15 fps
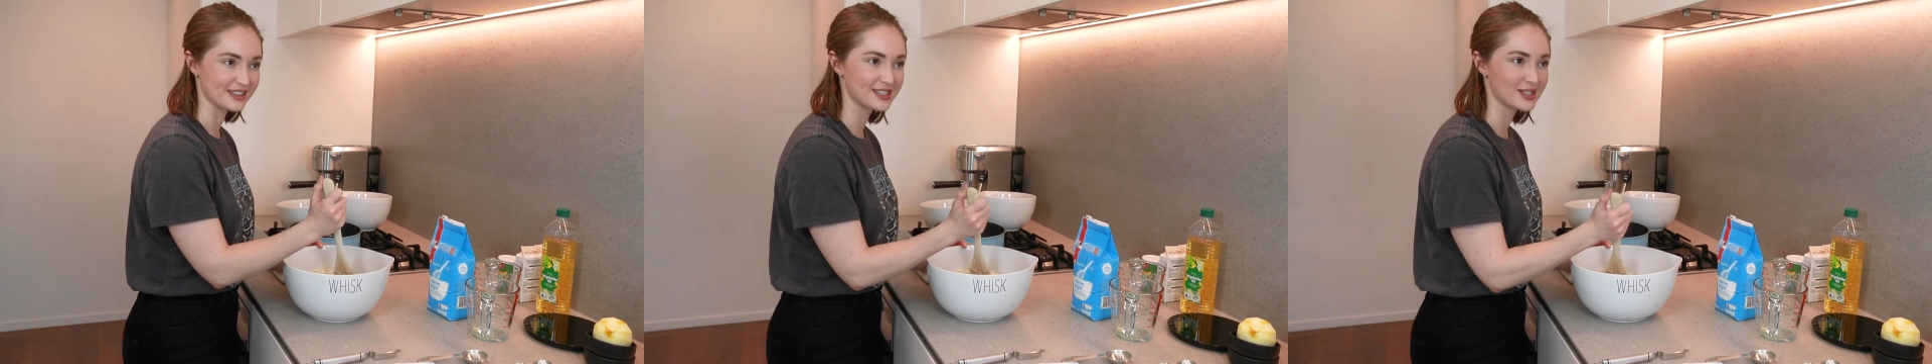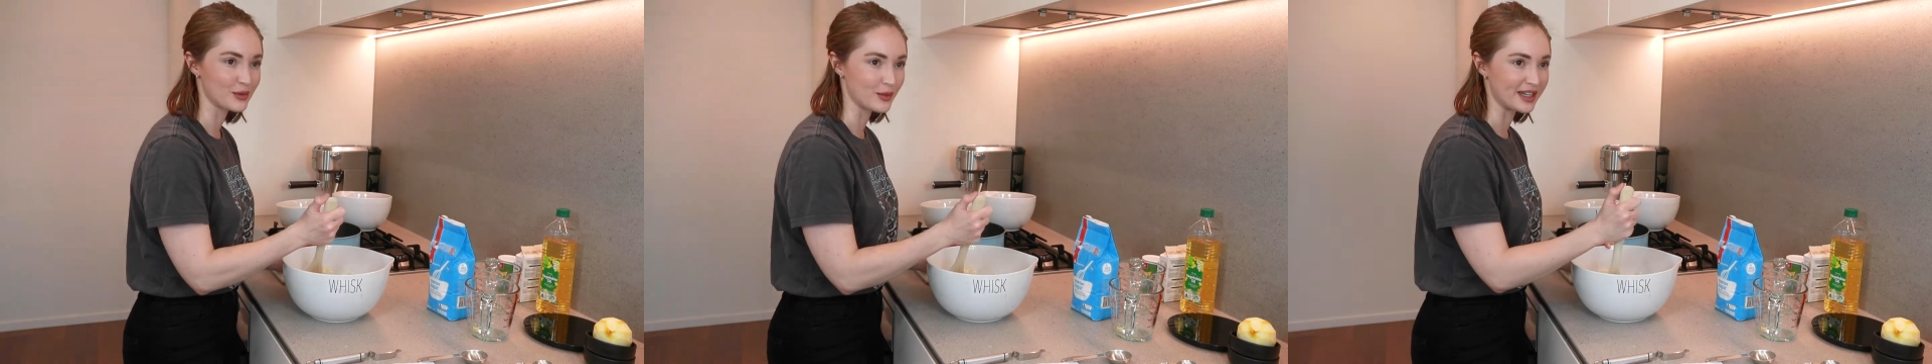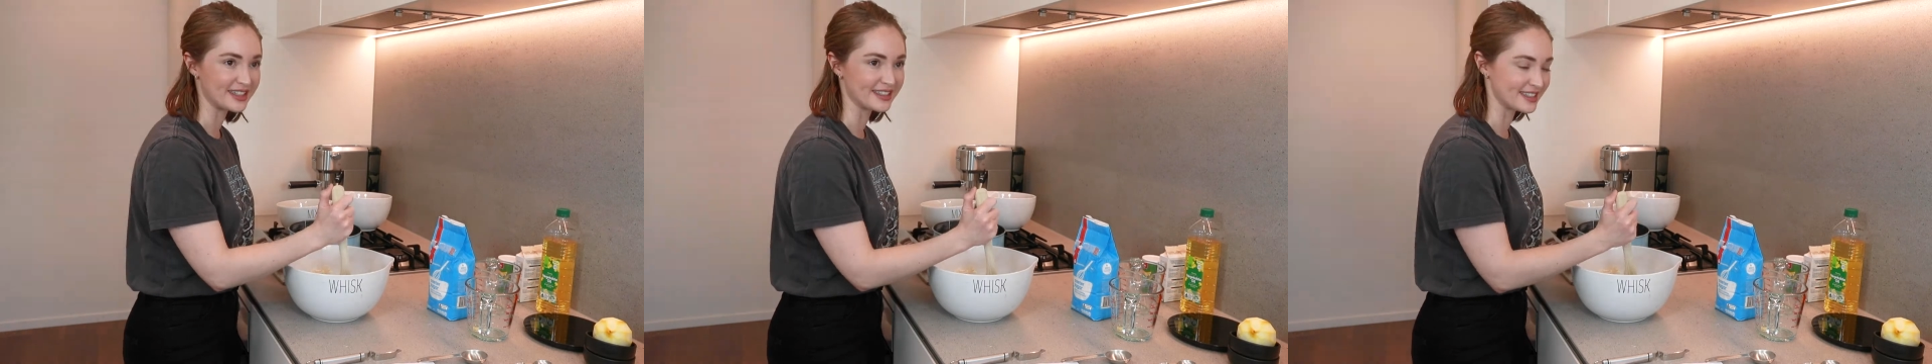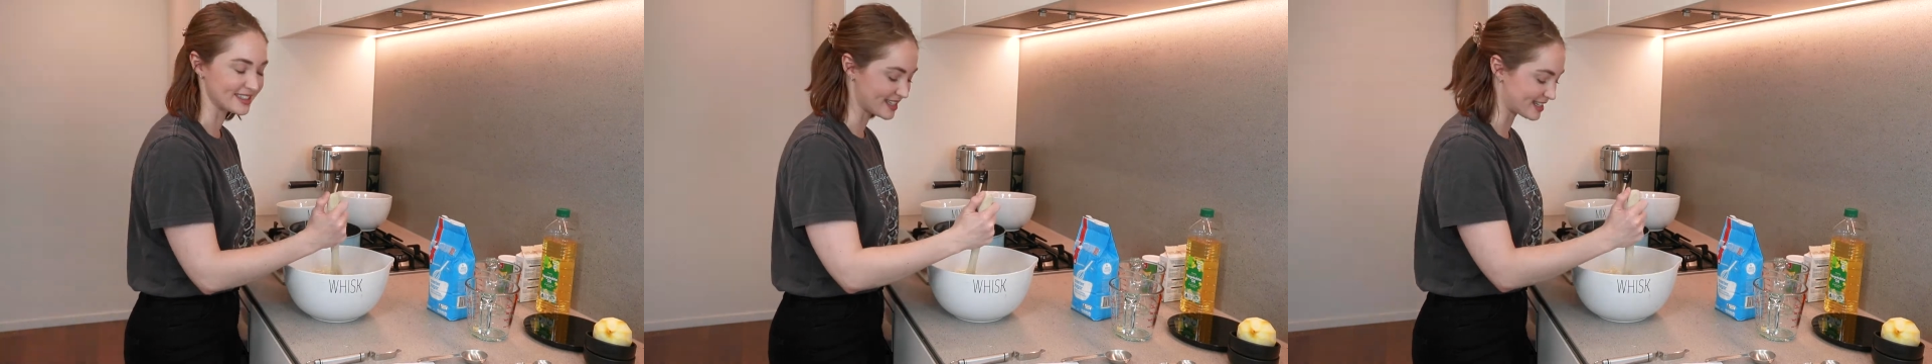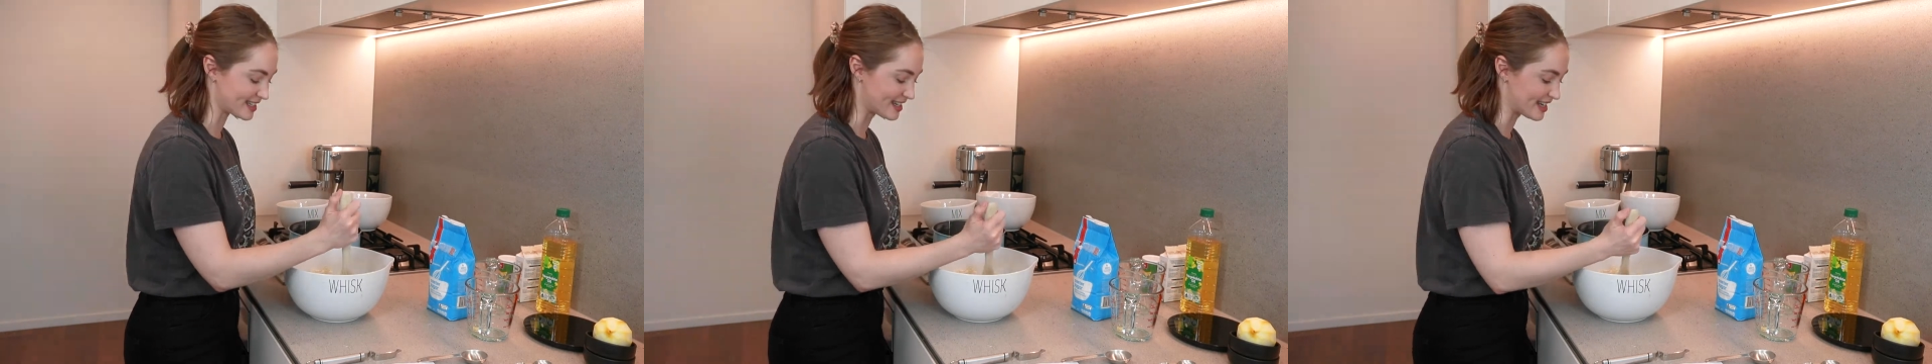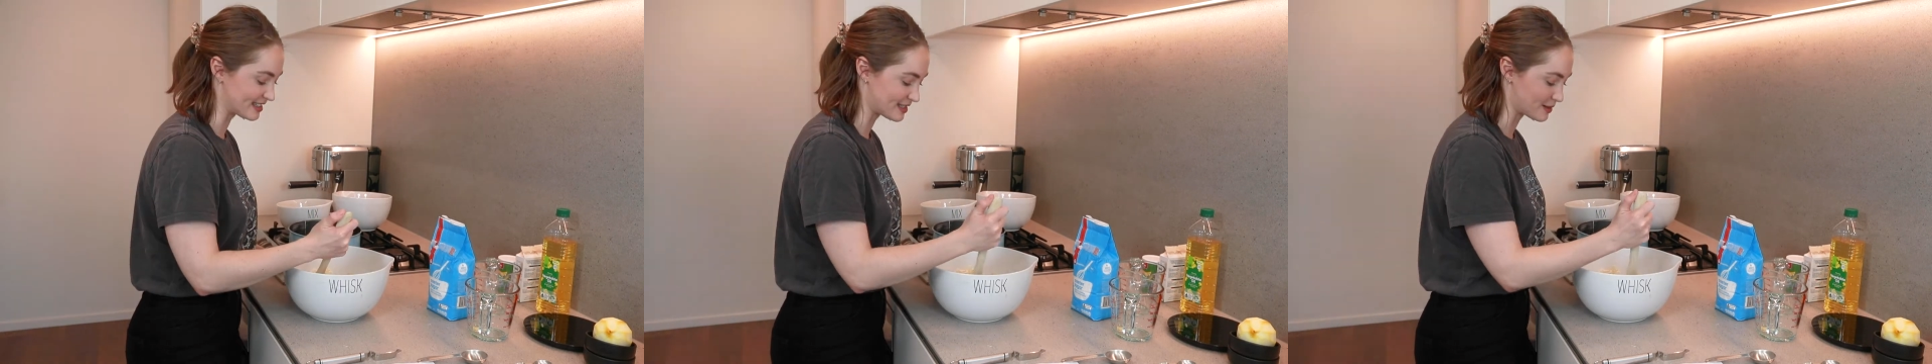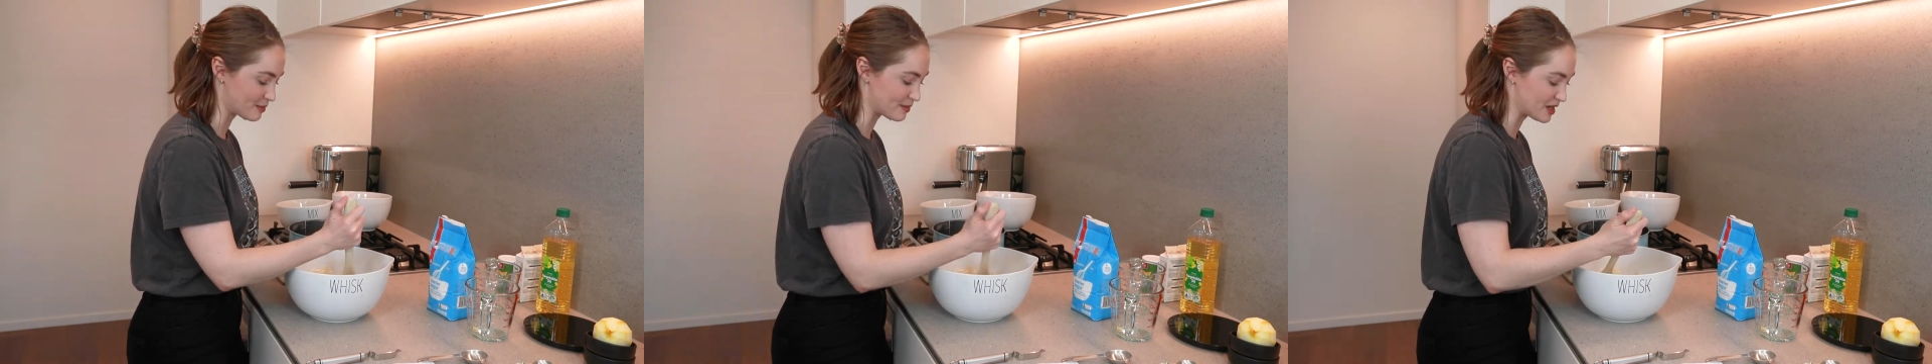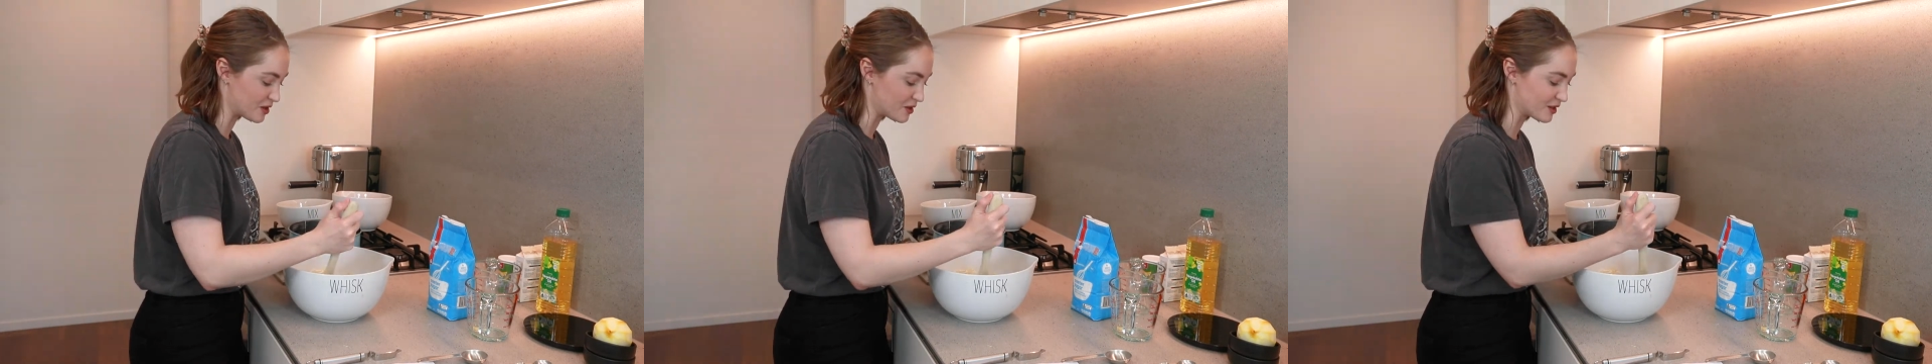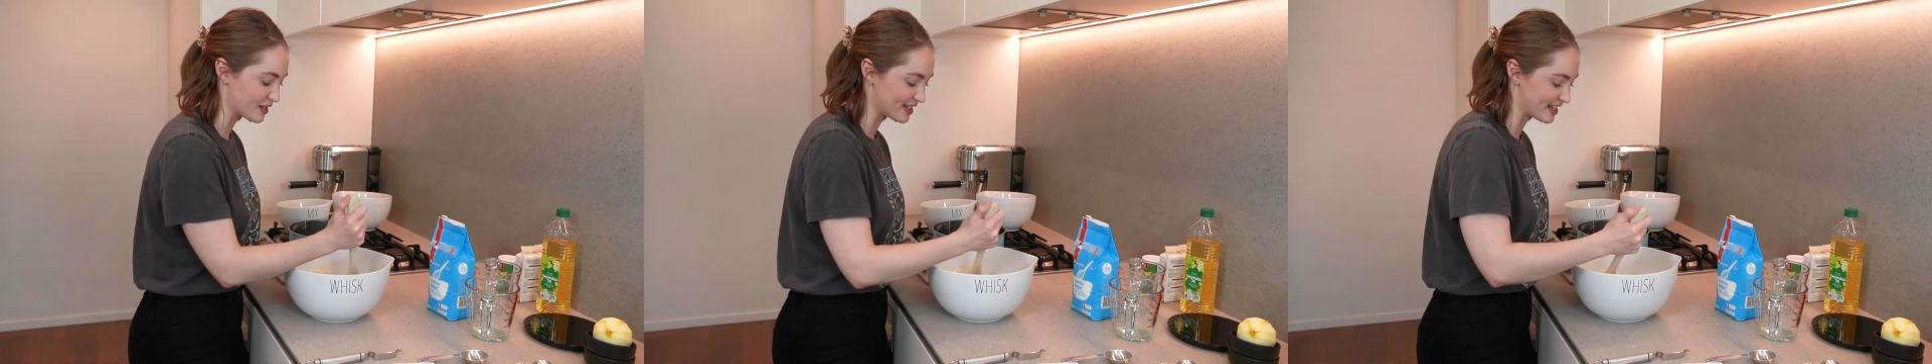sweetened condensed milk.